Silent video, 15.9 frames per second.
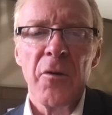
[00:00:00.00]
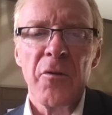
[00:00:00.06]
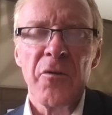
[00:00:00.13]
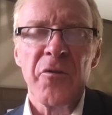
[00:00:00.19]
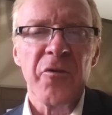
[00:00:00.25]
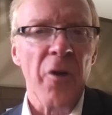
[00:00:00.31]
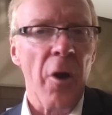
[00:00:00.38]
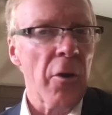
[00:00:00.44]

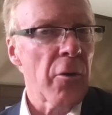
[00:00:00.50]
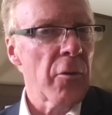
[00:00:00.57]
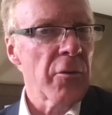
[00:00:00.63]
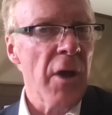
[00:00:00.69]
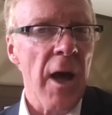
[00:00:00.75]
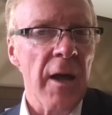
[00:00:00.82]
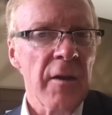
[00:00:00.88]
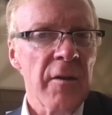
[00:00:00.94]
Sorrow
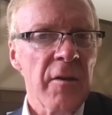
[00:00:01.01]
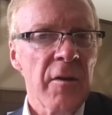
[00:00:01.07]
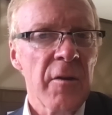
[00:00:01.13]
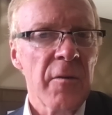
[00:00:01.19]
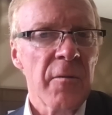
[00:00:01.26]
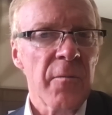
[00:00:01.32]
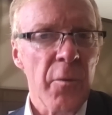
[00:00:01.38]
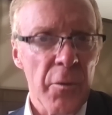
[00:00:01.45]
not,
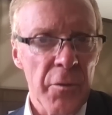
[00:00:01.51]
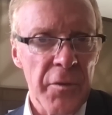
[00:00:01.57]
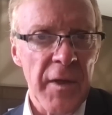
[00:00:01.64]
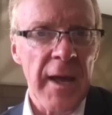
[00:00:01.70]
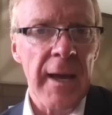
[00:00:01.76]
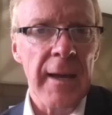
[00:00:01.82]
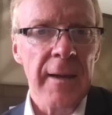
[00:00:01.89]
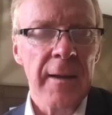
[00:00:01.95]
for
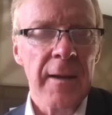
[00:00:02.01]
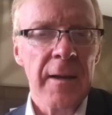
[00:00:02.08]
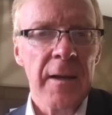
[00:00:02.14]
they,